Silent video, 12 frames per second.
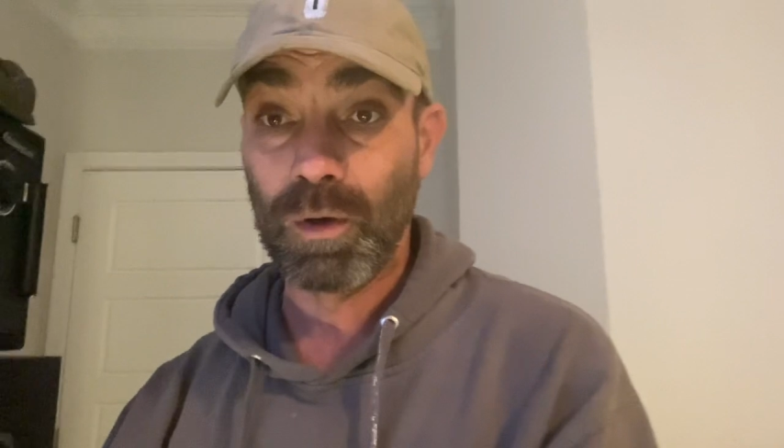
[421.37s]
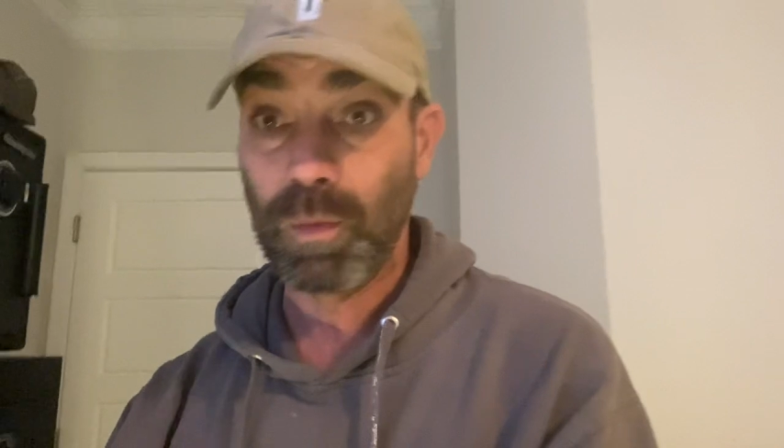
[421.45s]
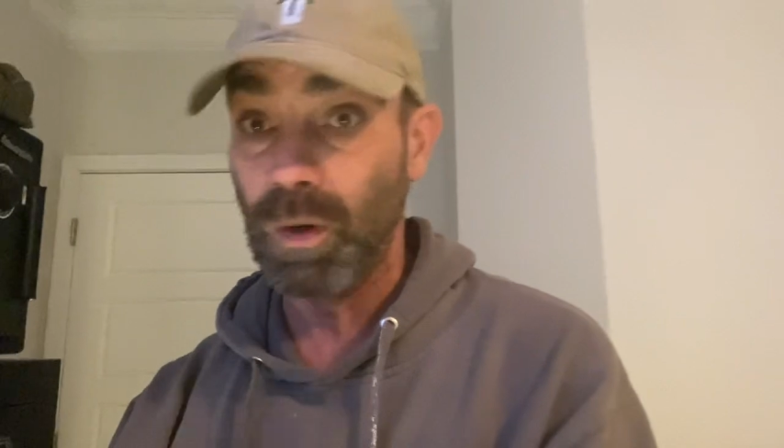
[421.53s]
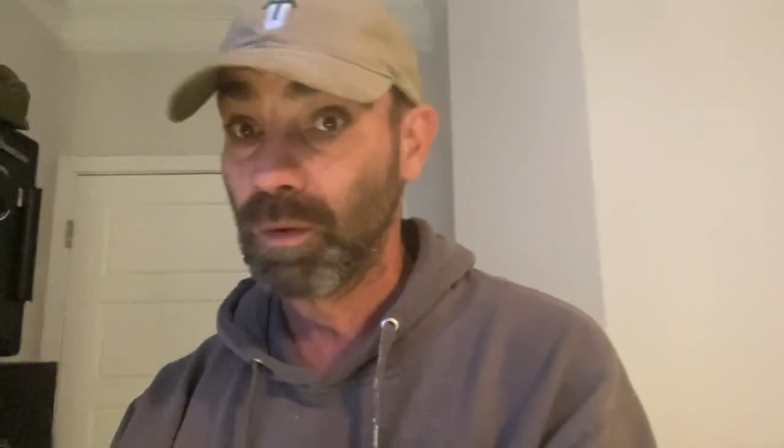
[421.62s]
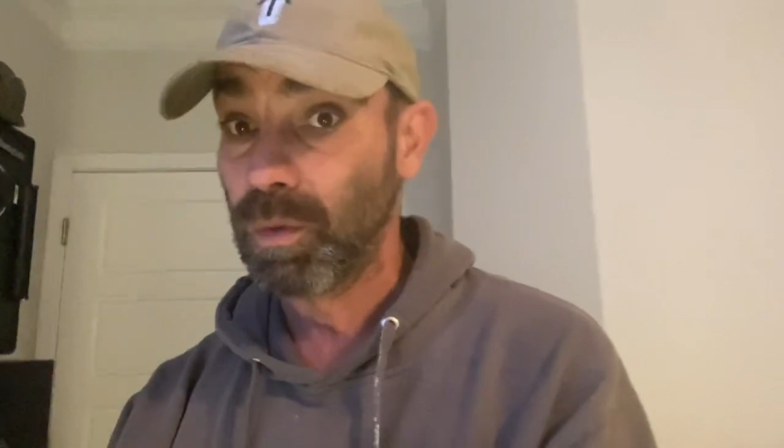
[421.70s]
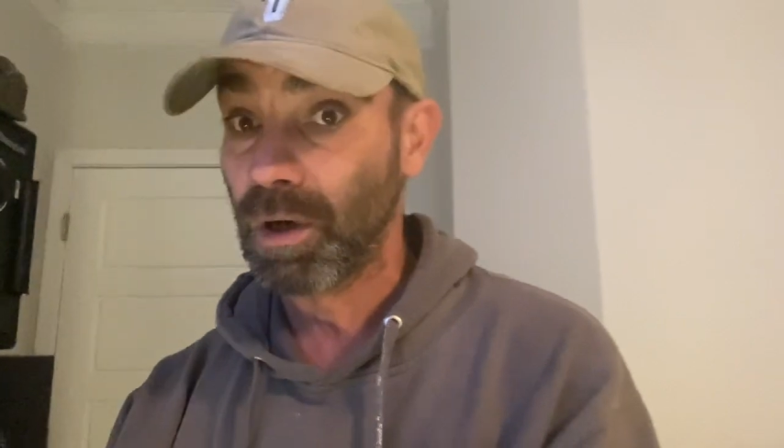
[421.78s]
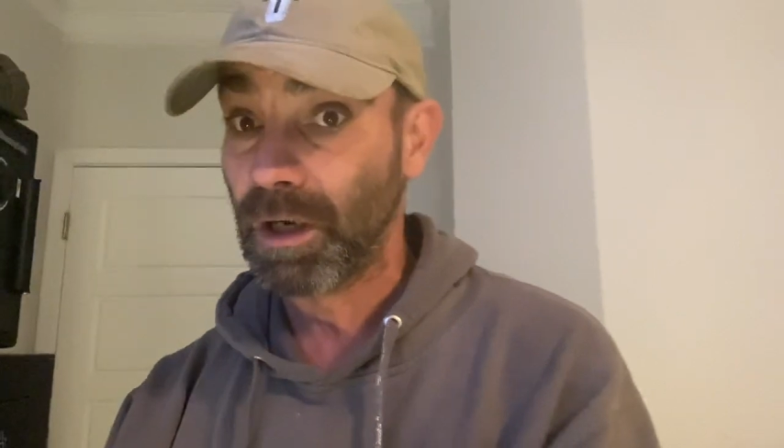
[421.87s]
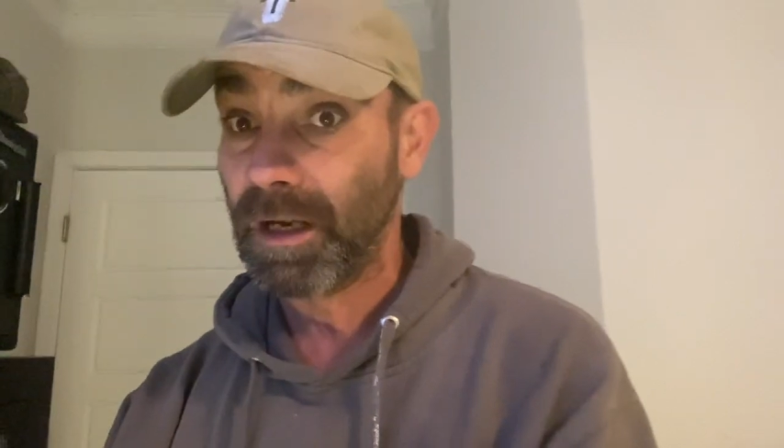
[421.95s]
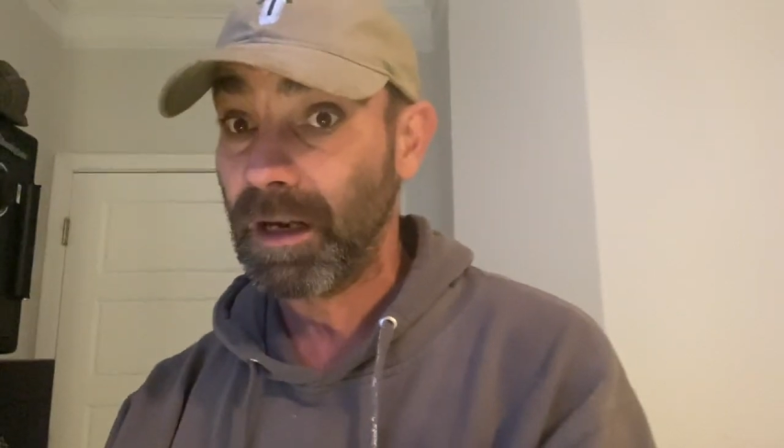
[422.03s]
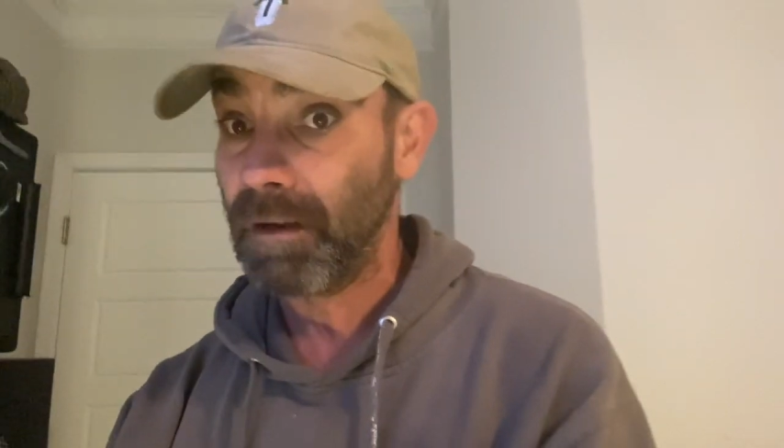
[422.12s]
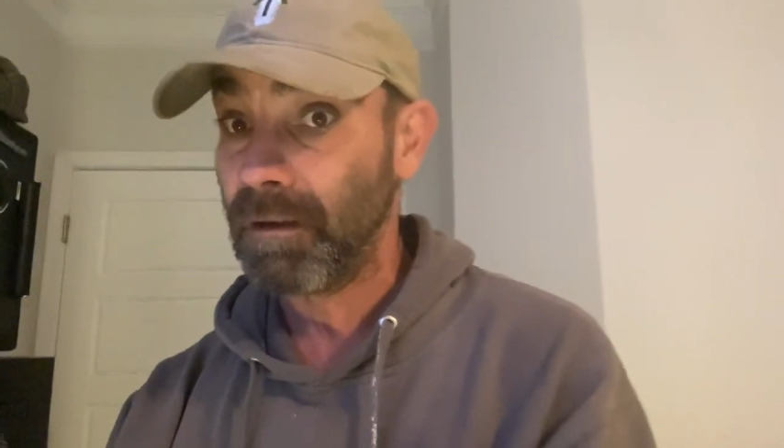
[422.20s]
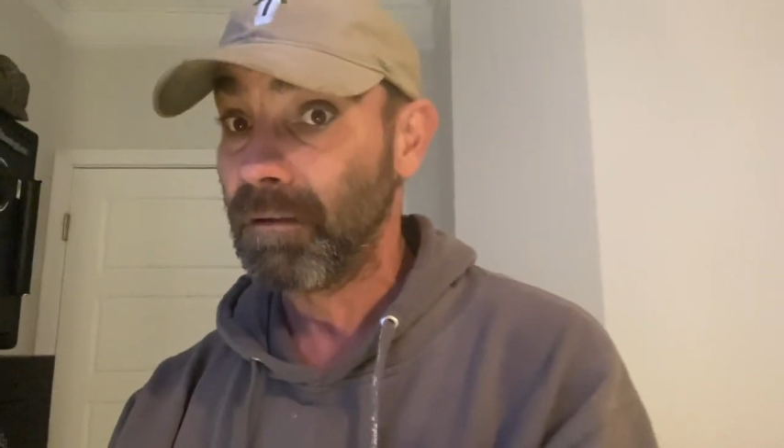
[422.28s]

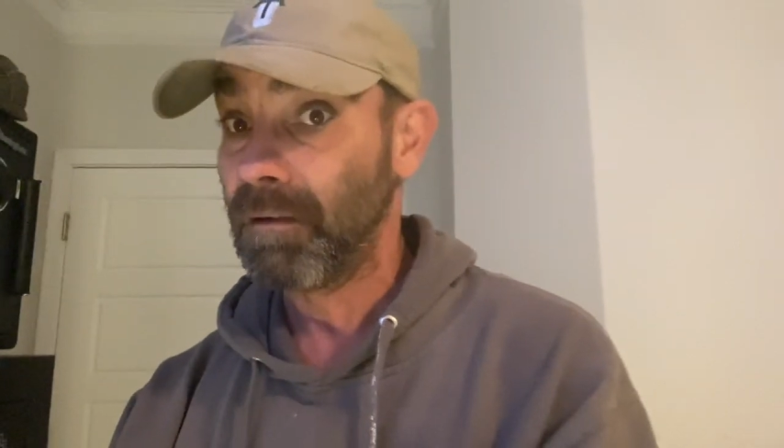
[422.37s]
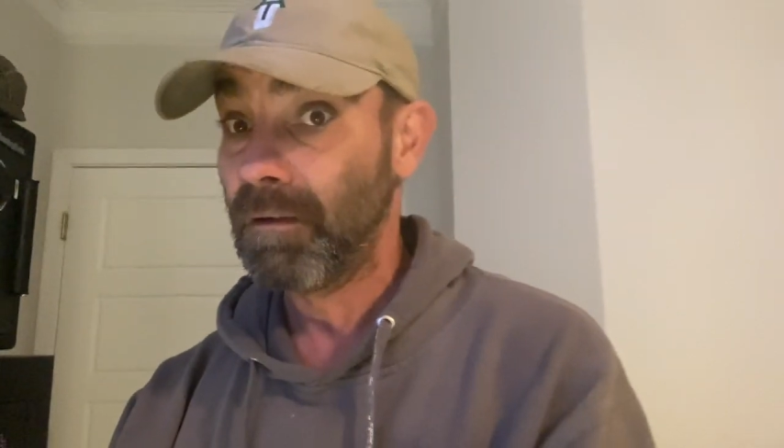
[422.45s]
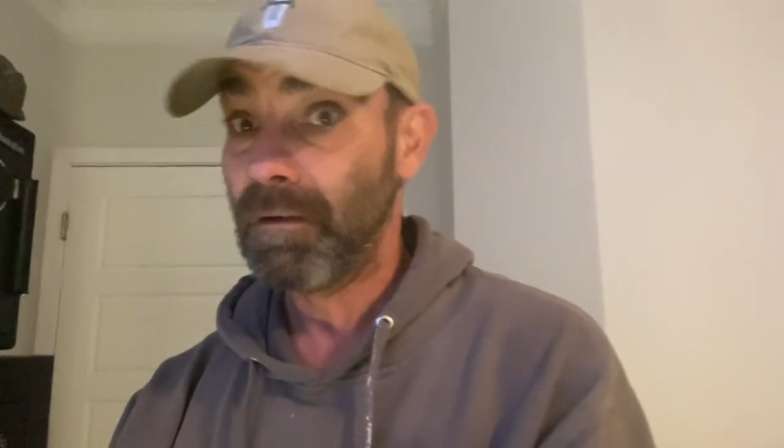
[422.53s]
woodworking,